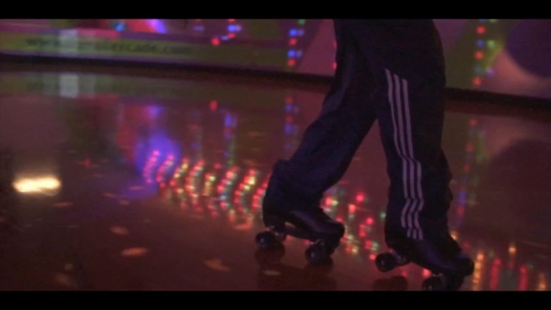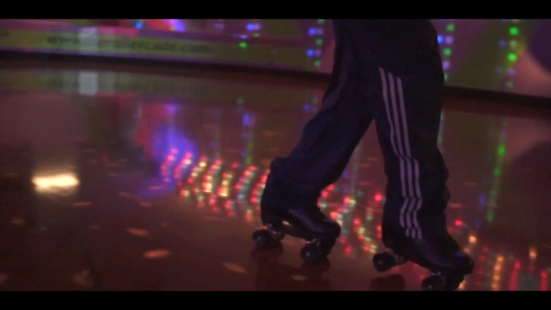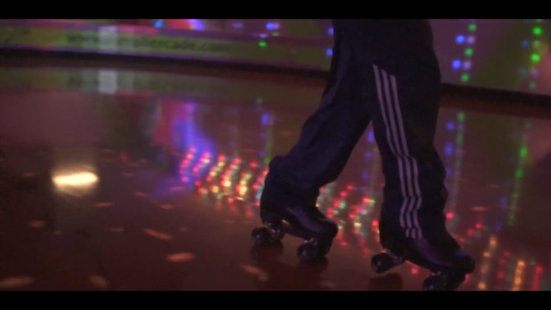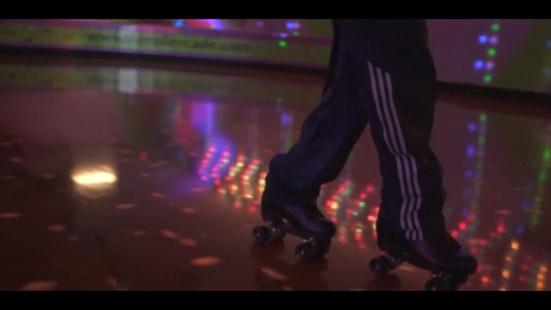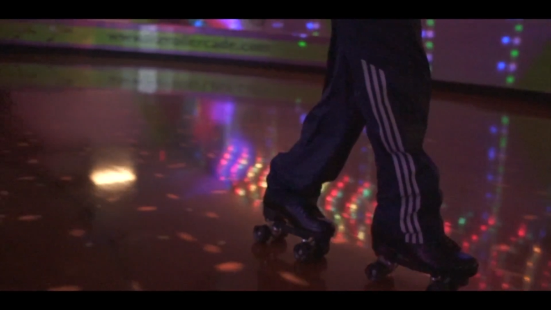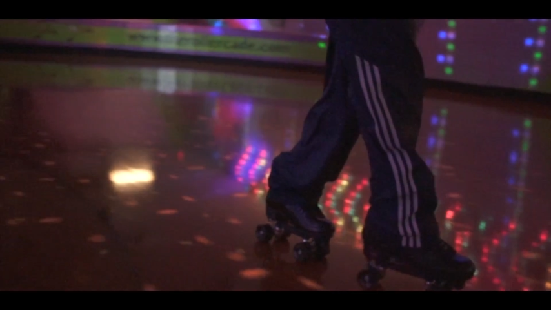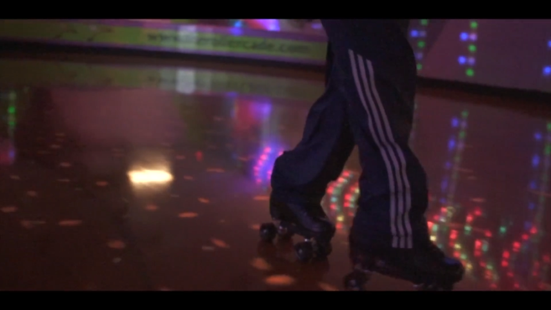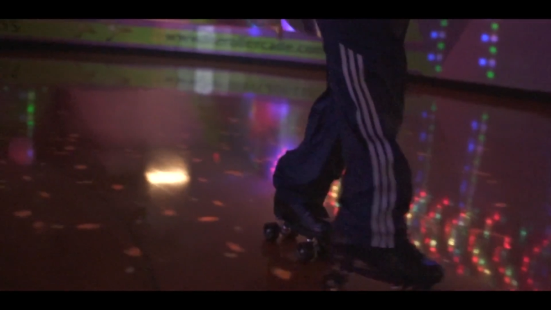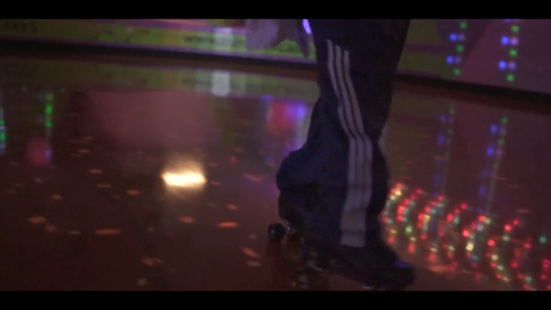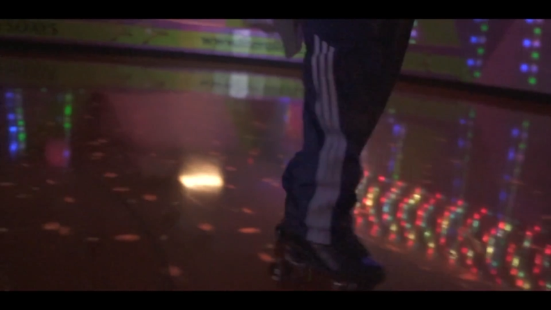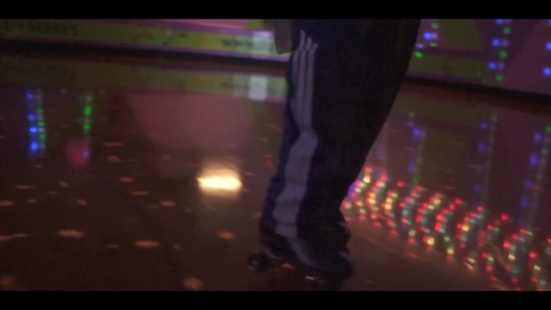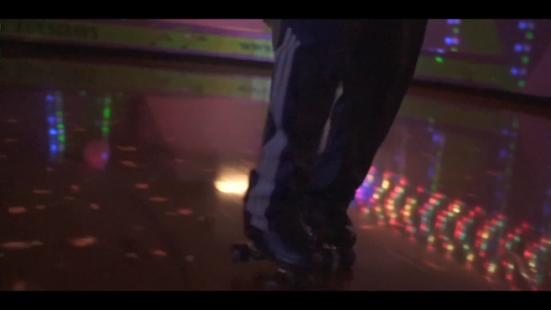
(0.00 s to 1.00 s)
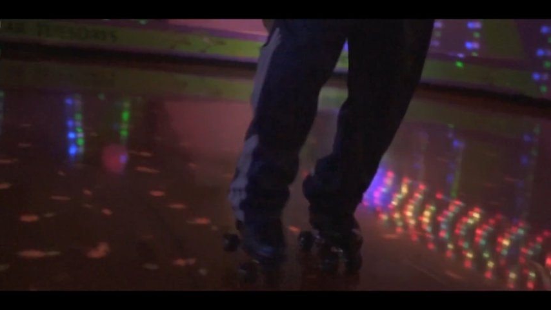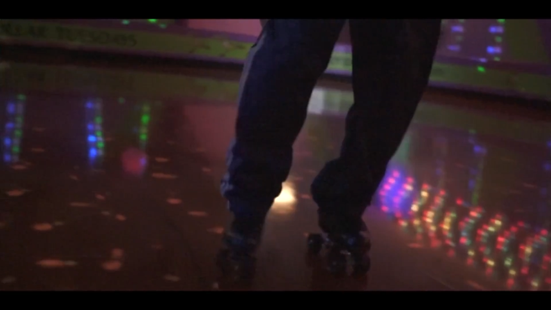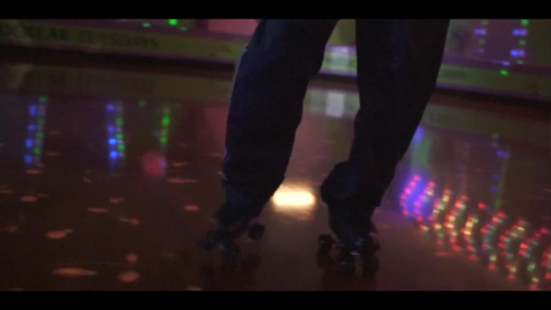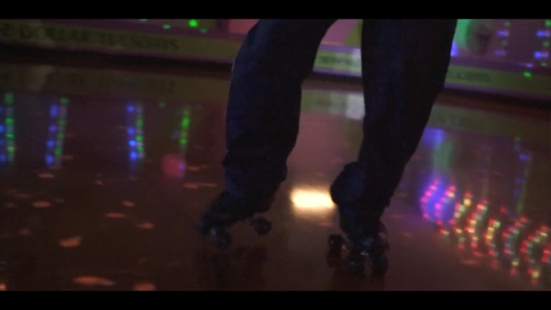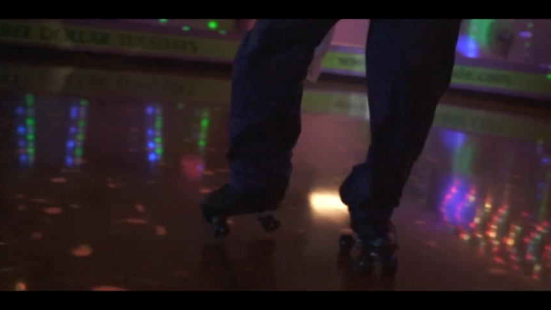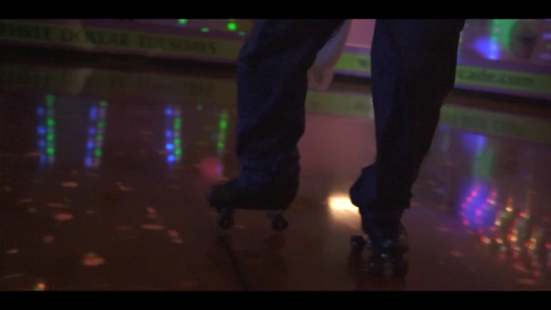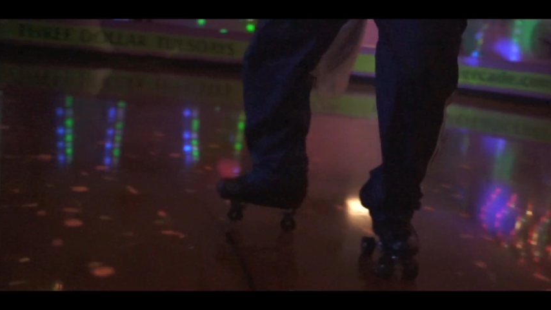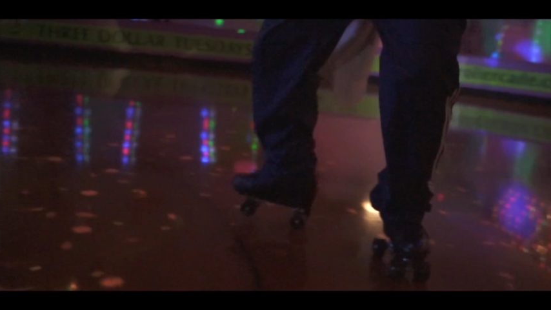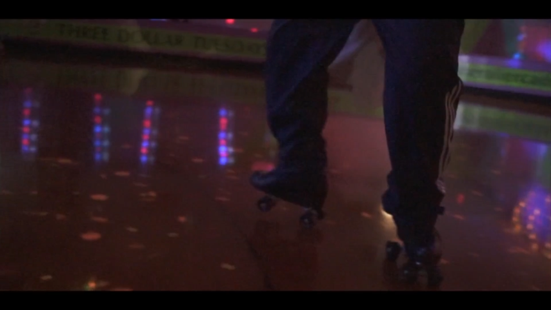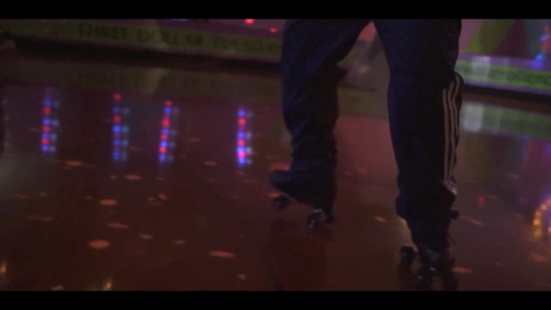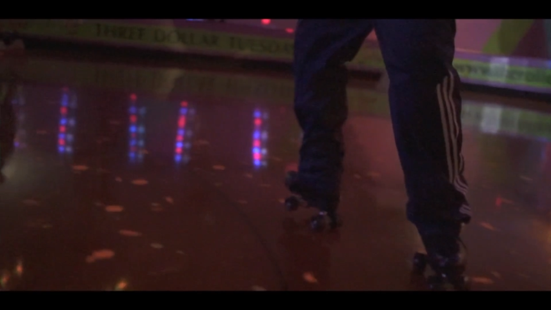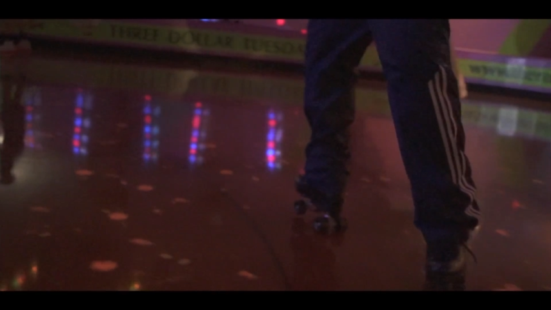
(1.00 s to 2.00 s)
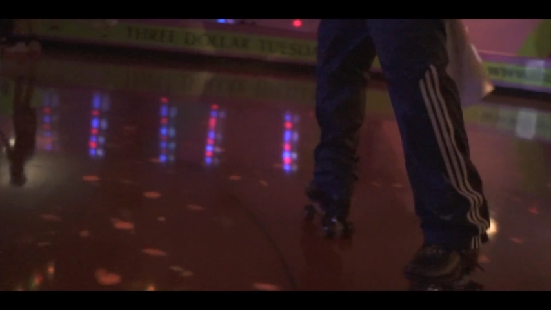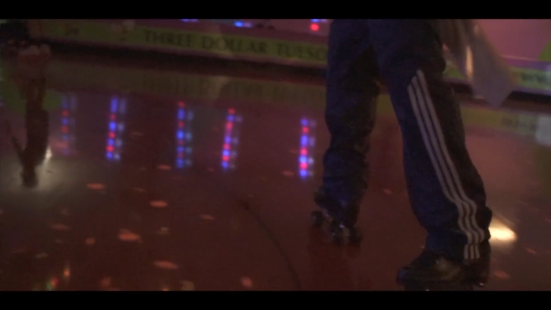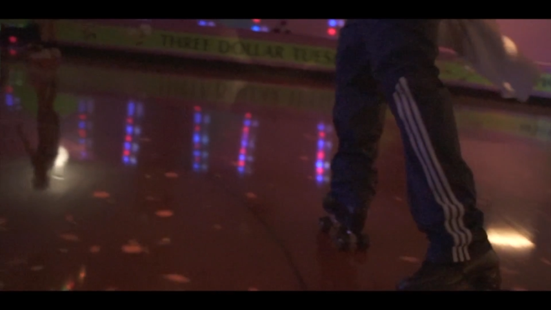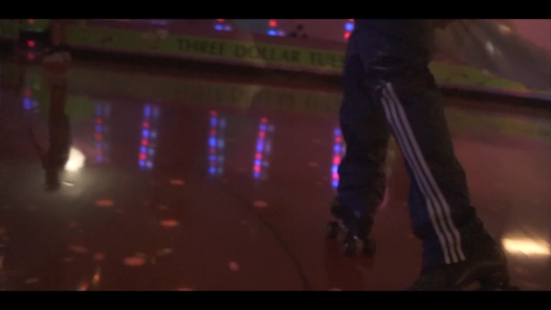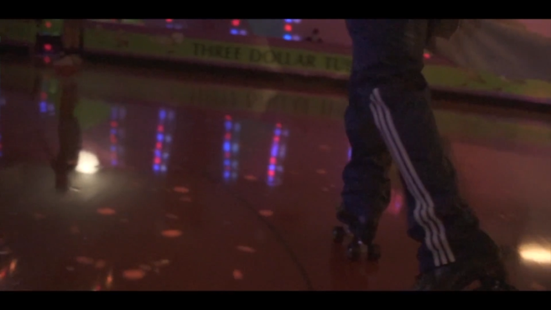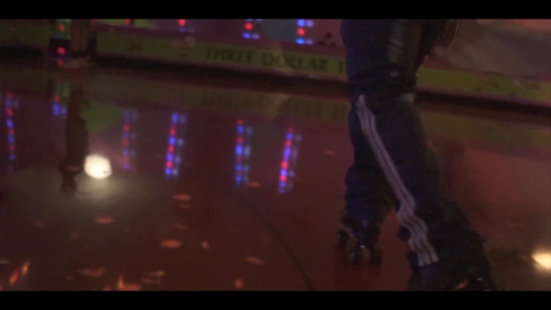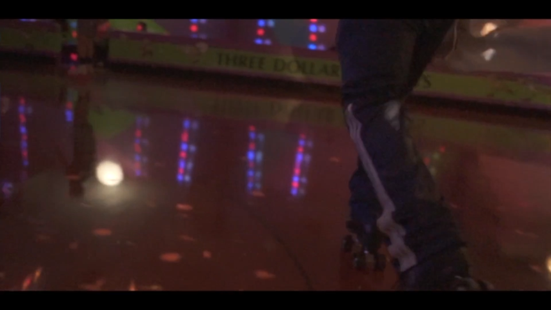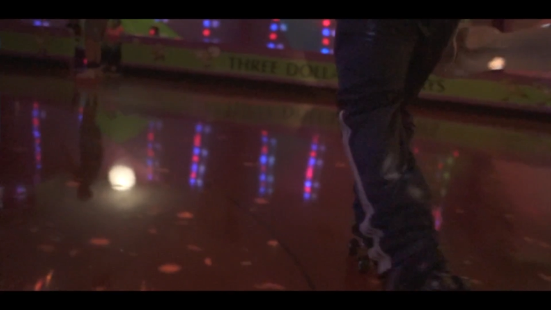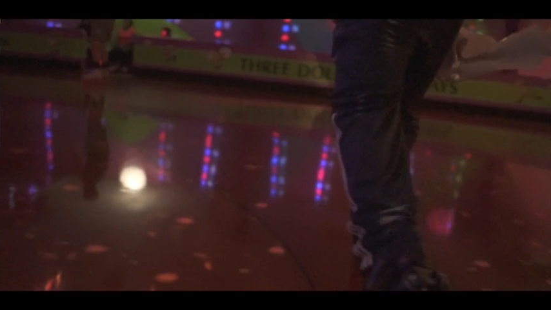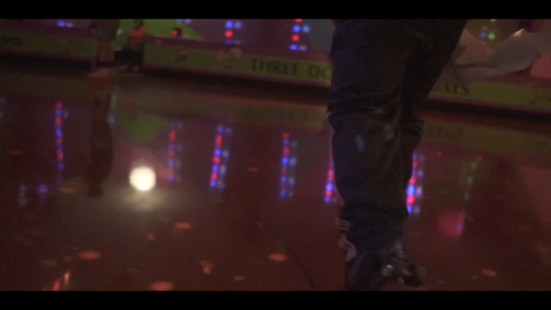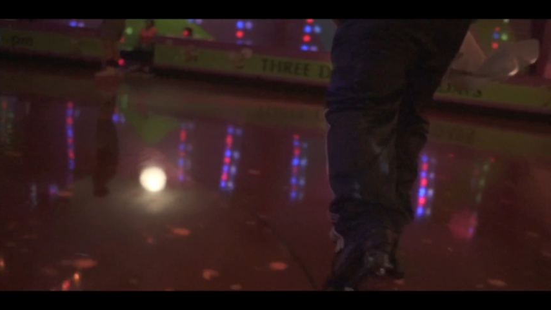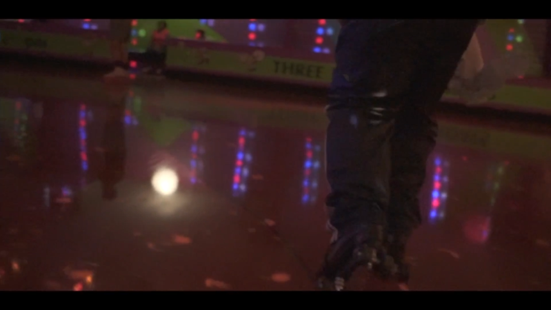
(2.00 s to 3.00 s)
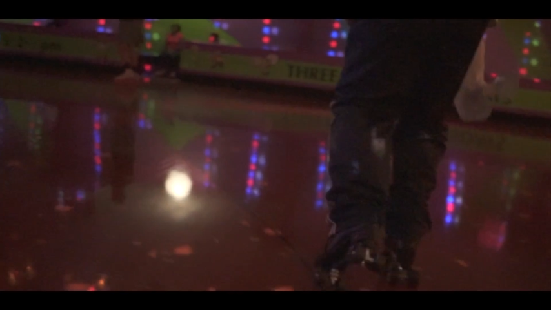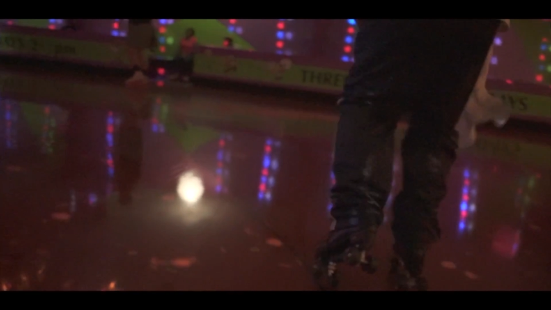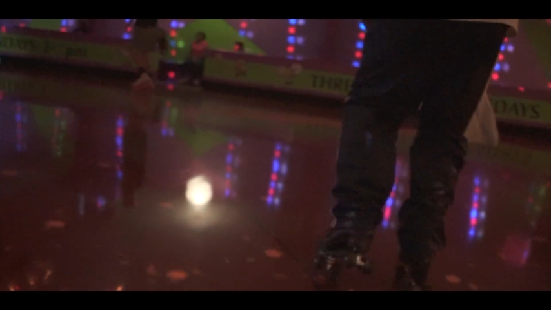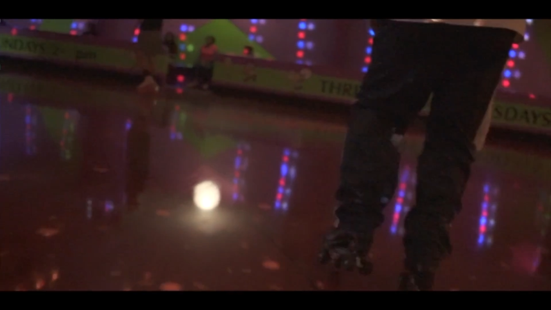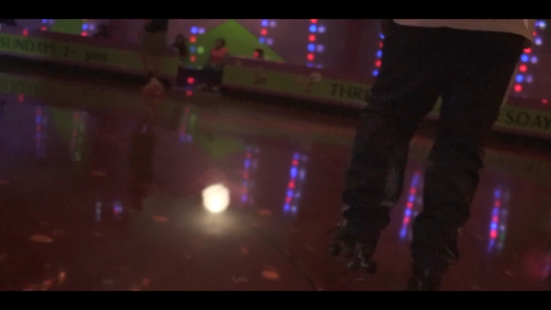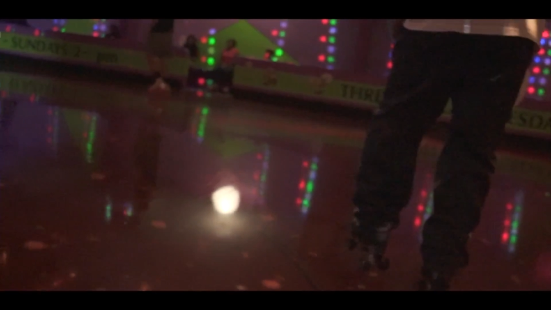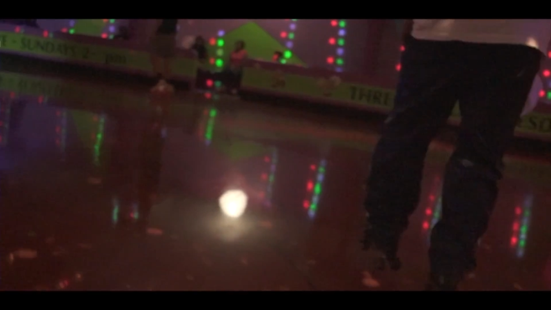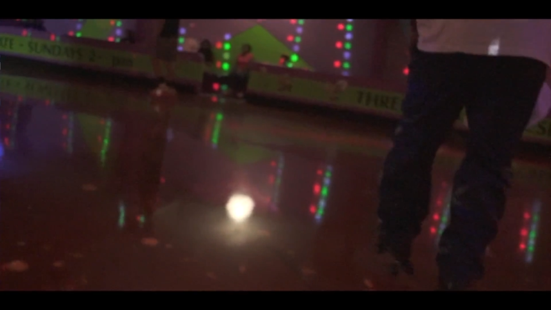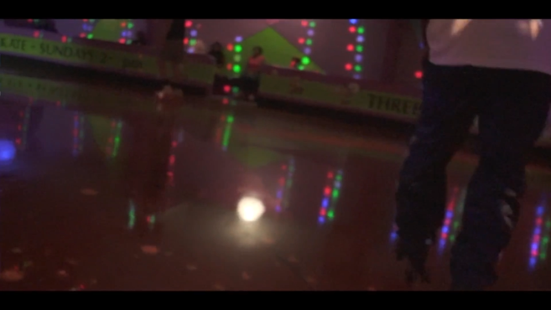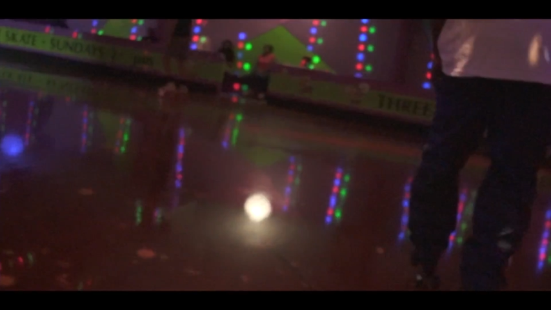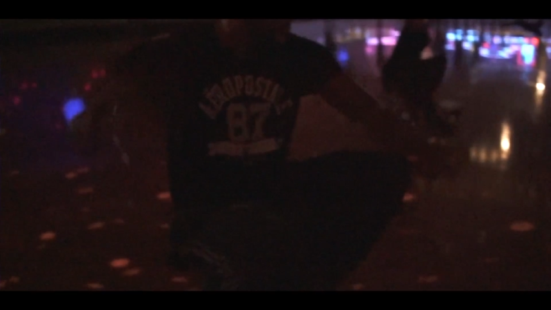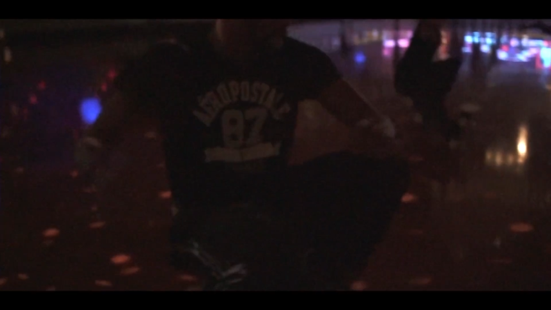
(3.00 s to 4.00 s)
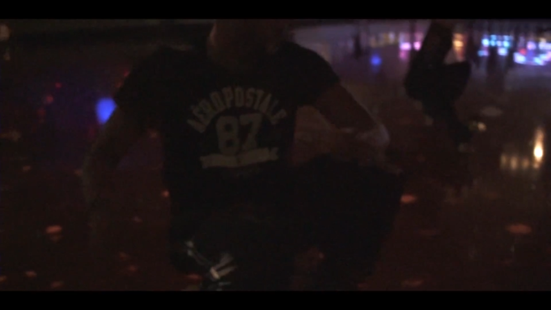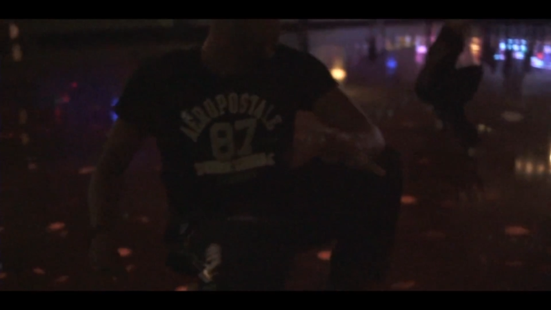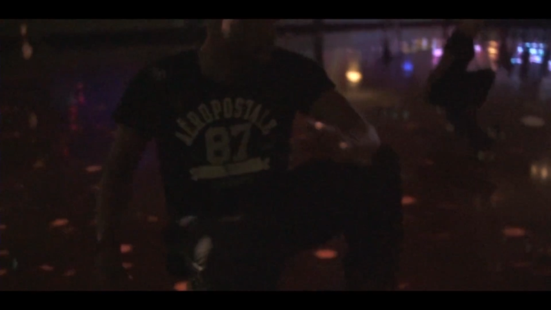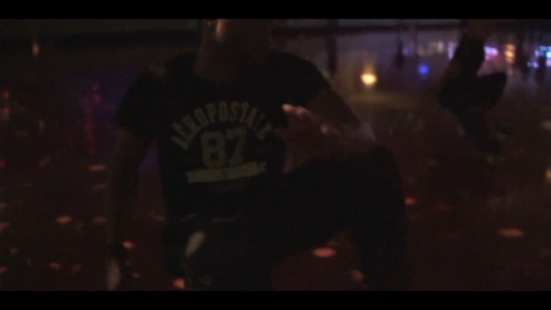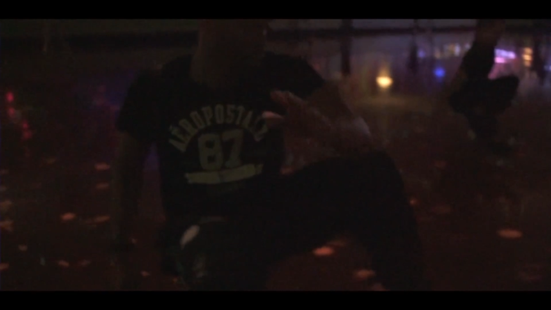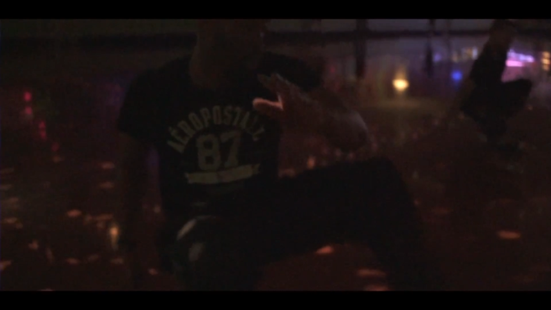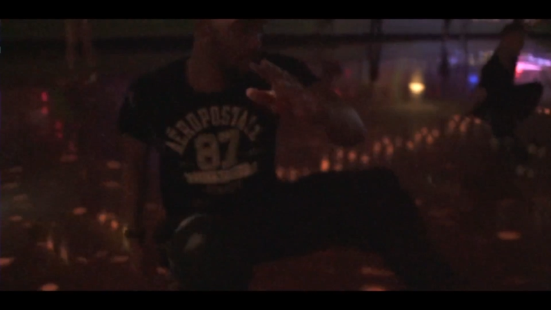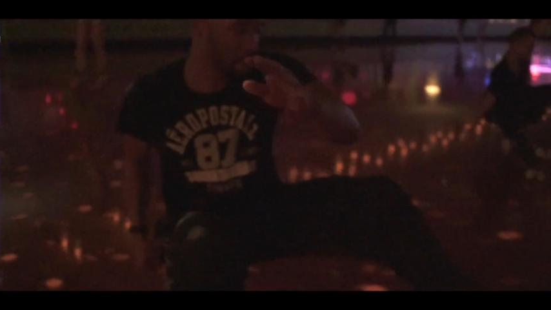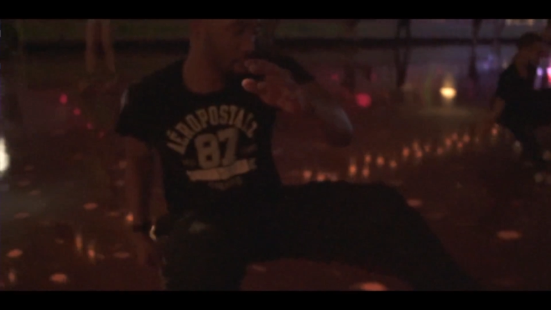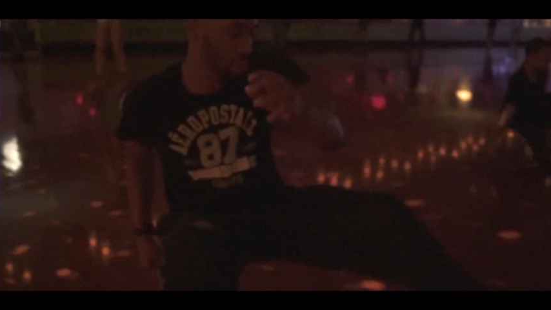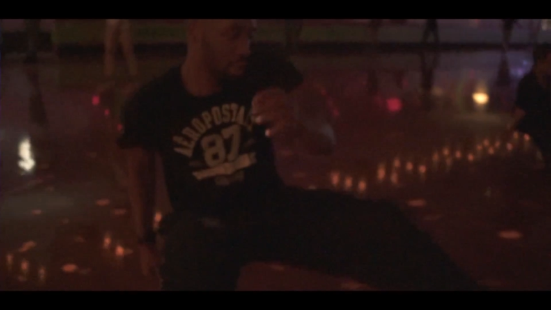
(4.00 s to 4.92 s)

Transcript: Nobody's mouth can be seen.